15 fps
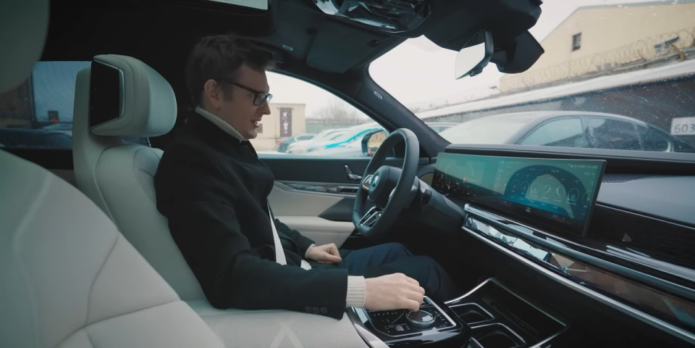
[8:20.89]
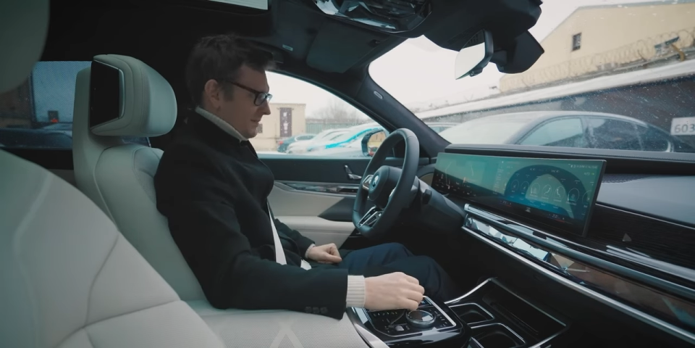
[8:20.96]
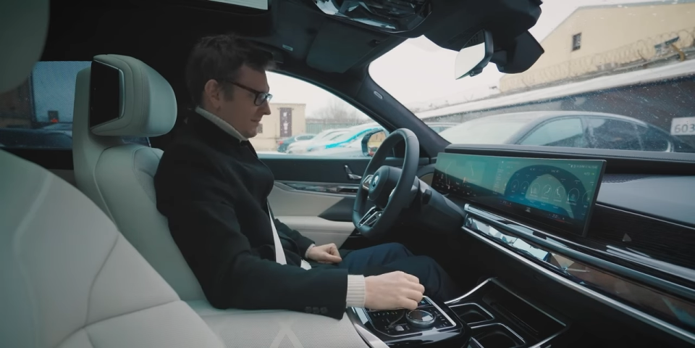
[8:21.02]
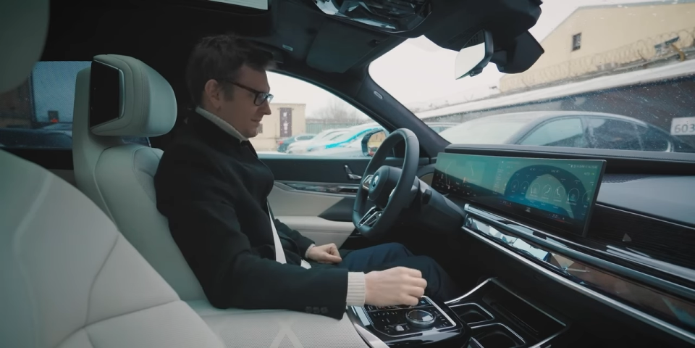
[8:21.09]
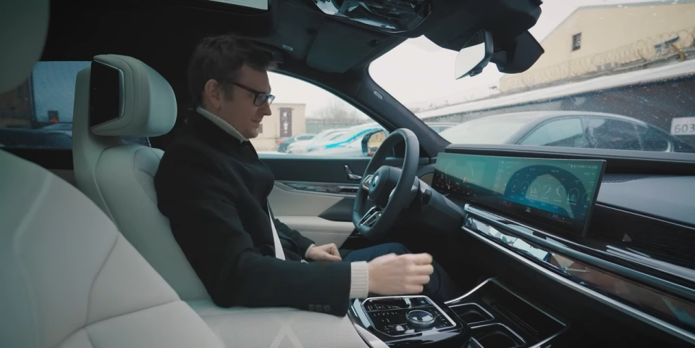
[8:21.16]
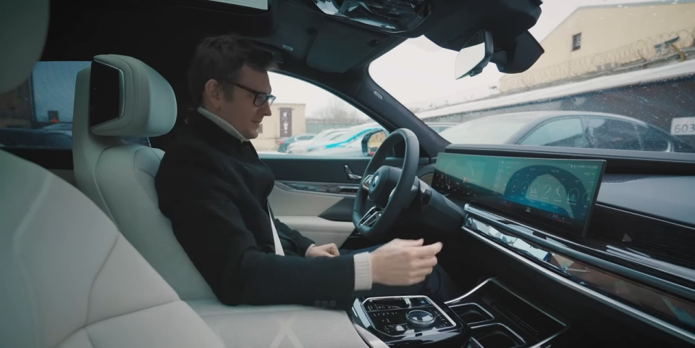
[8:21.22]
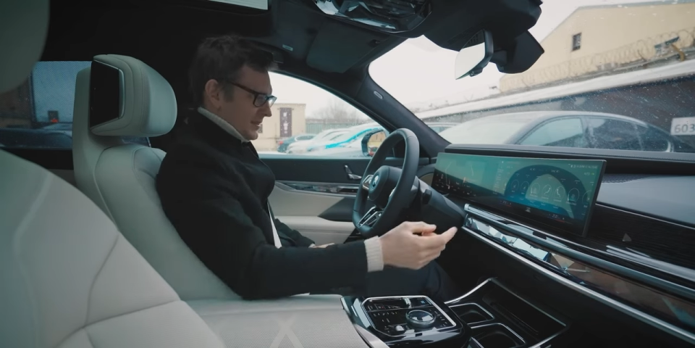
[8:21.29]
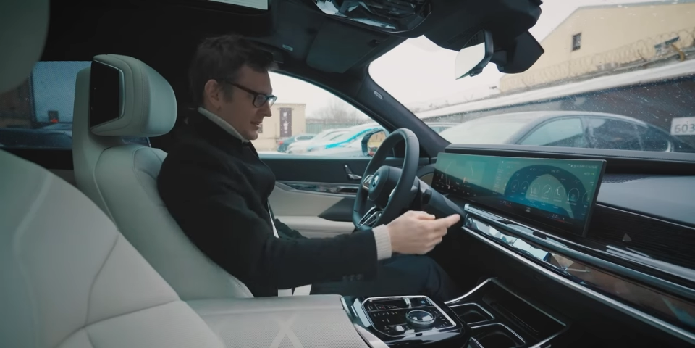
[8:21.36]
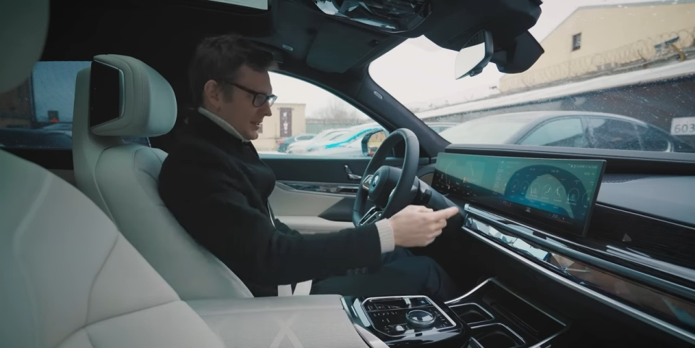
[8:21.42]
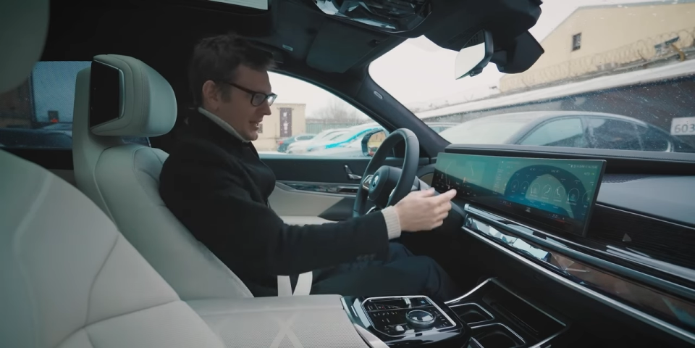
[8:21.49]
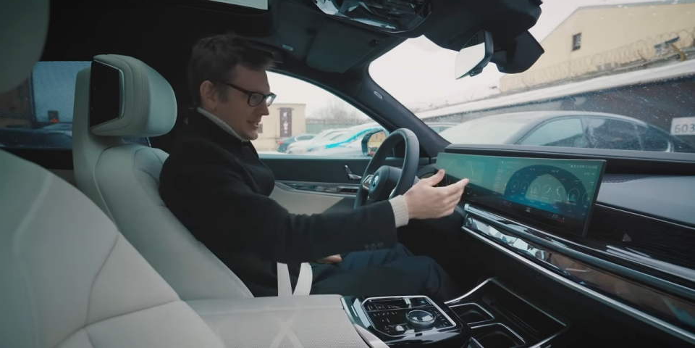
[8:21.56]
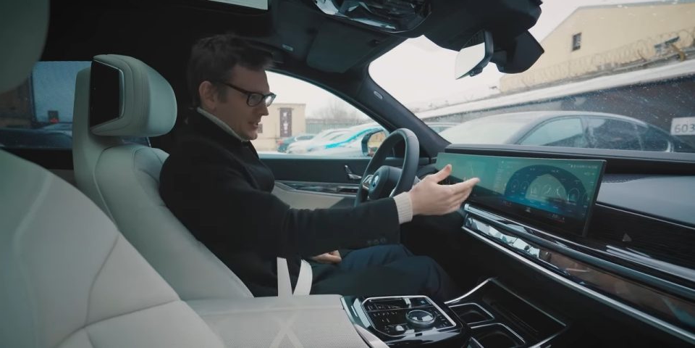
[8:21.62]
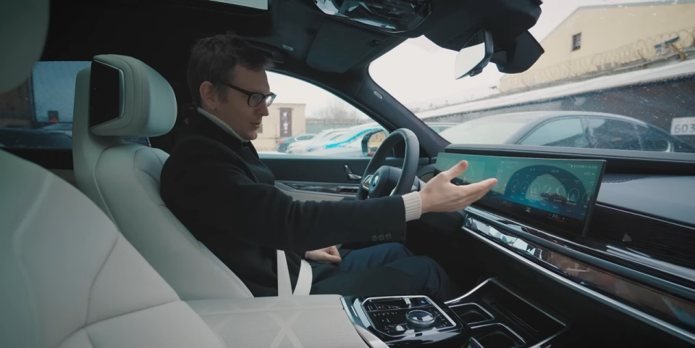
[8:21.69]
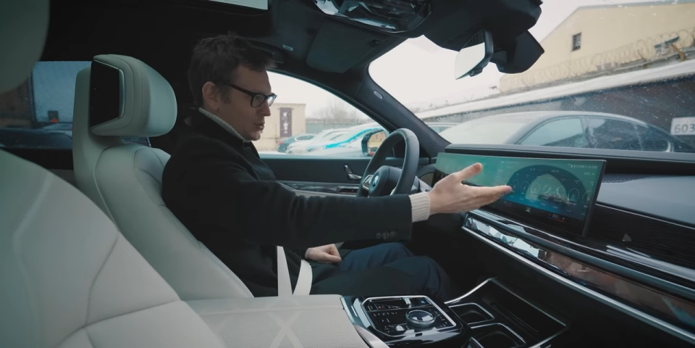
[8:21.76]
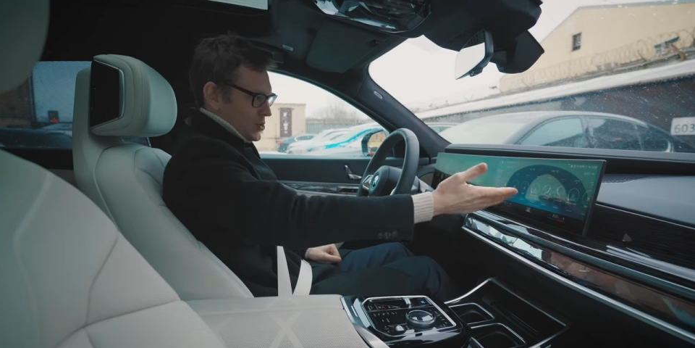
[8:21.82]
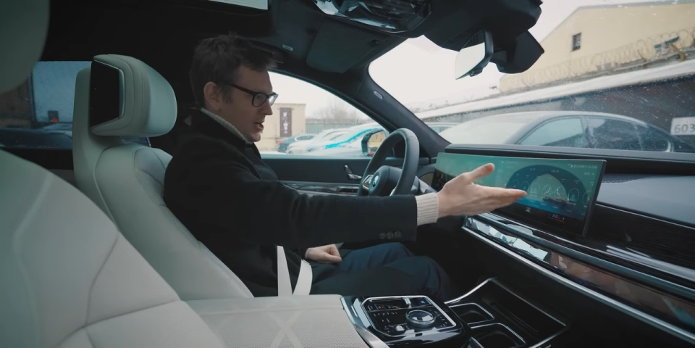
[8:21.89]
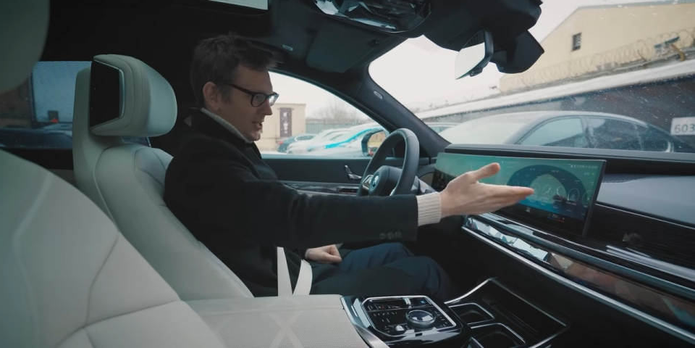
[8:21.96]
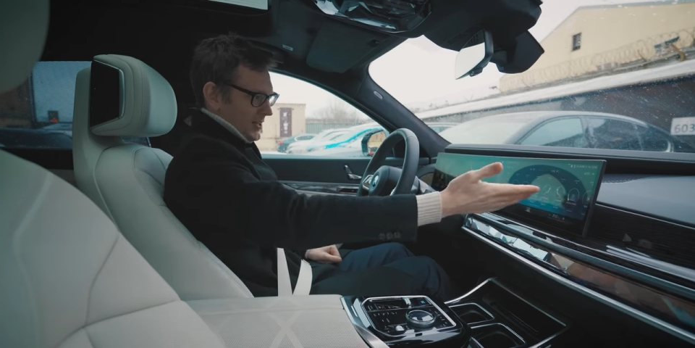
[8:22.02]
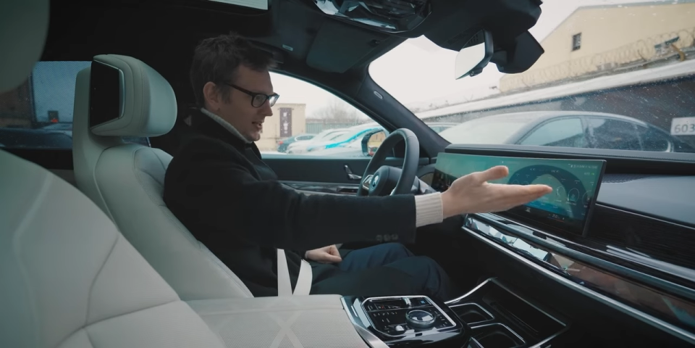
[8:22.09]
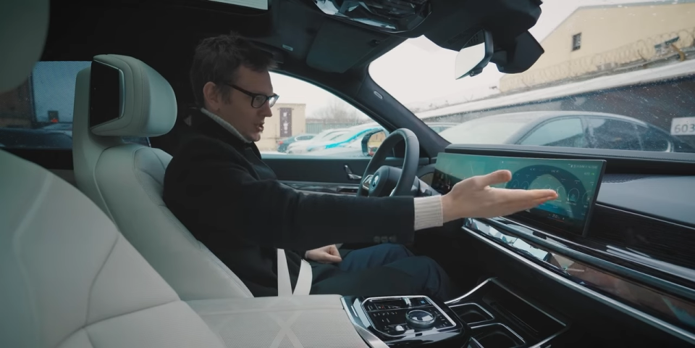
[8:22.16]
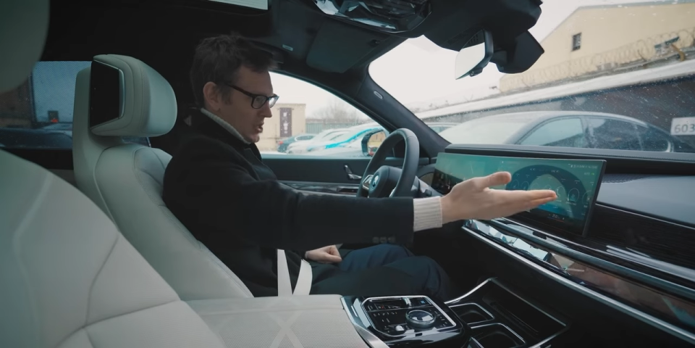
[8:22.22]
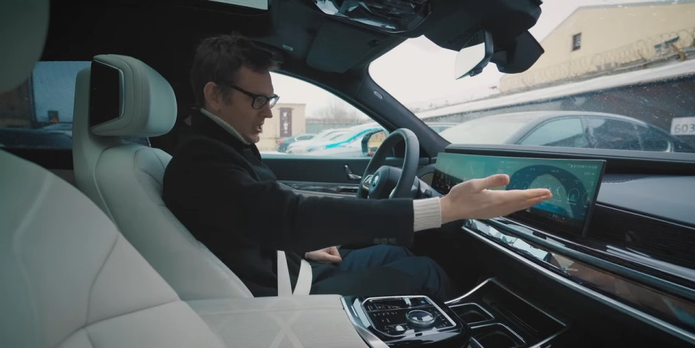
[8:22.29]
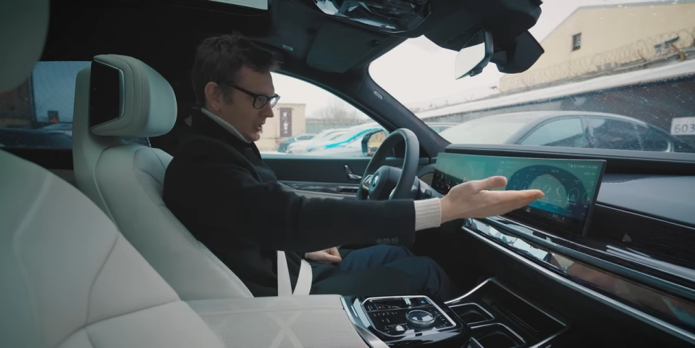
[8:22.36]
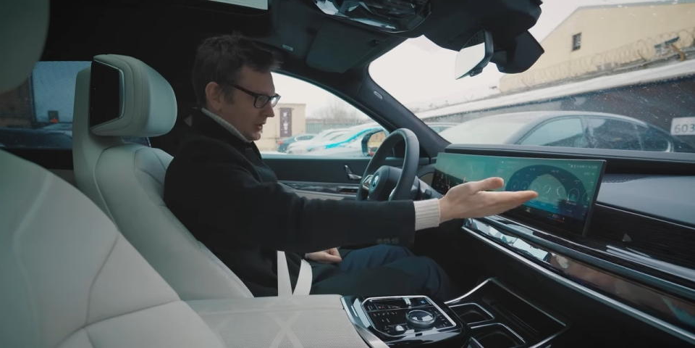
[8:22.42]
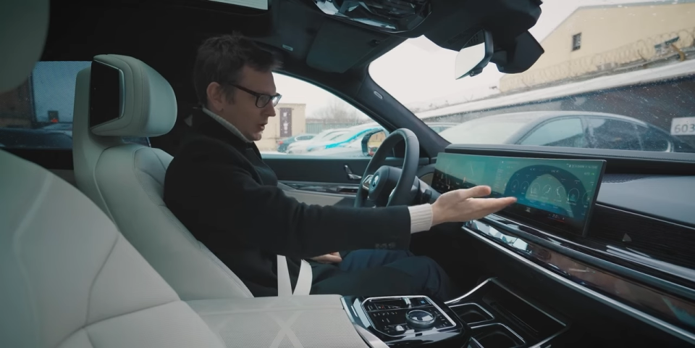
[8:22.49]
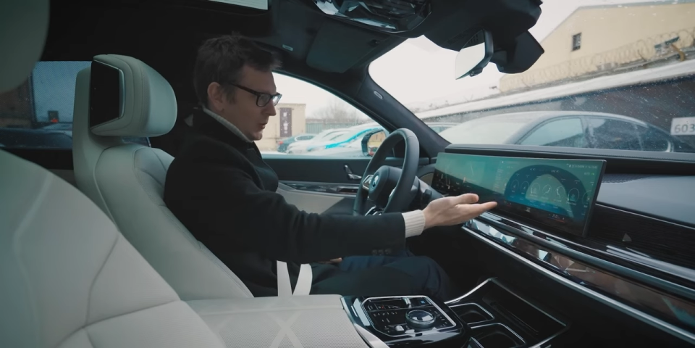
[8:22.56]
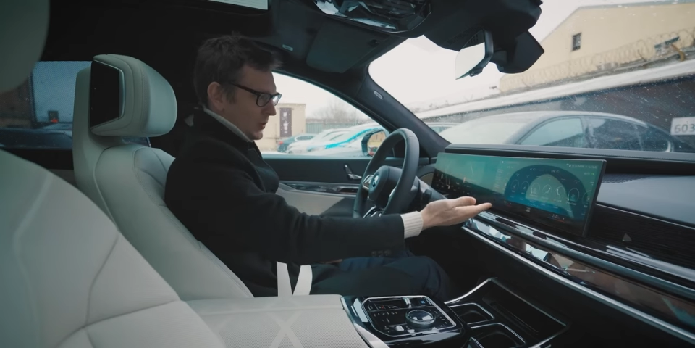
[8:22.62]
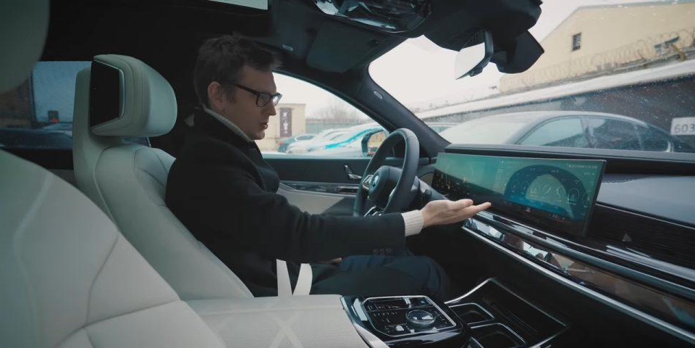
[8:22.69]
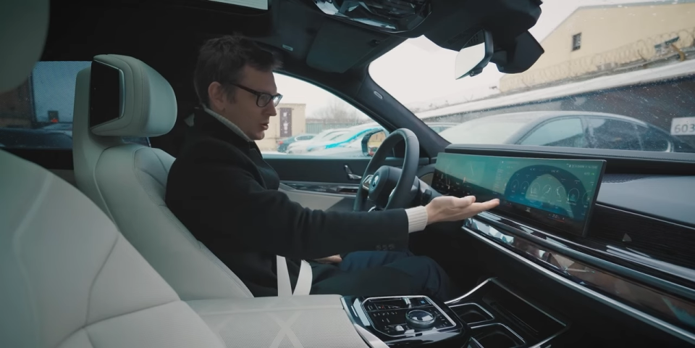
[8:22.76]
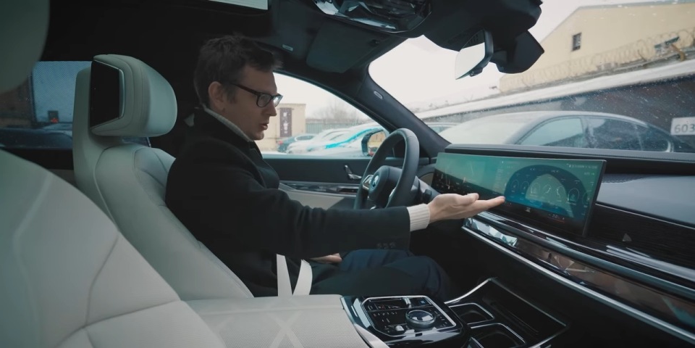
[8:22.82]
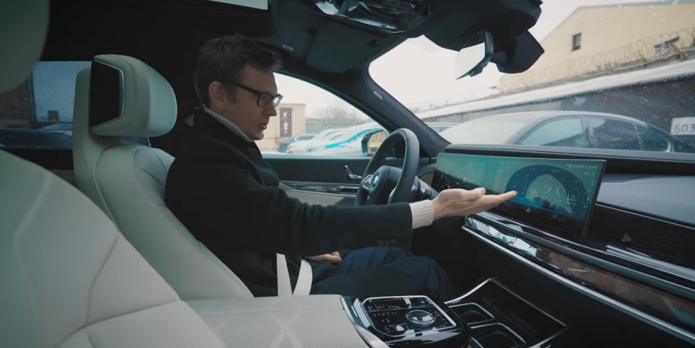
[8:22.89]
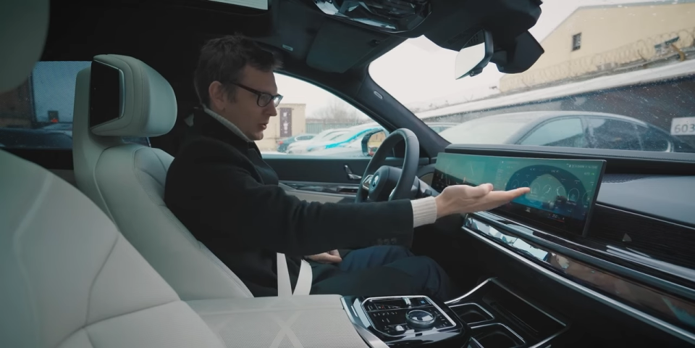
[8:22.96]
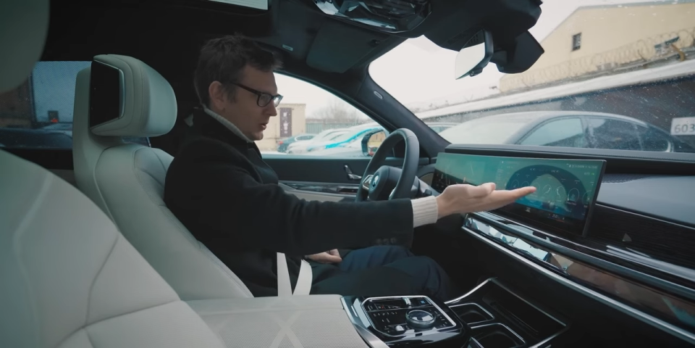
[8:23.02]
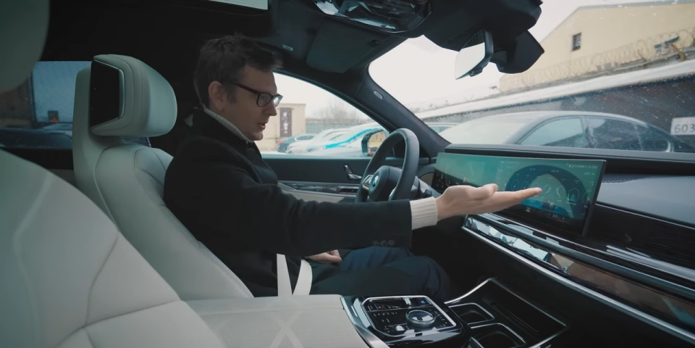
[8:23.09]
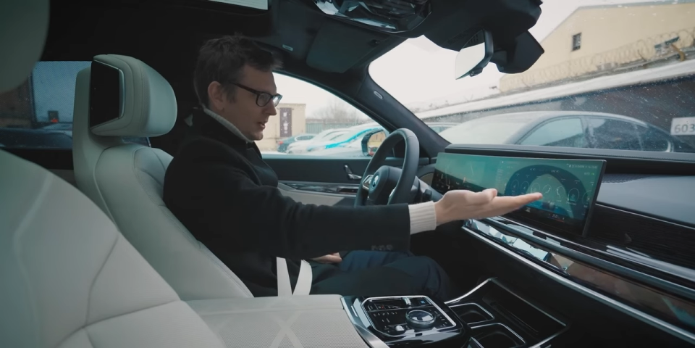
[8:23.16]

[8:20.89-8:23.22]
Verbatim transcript: because I accidentally pressed the air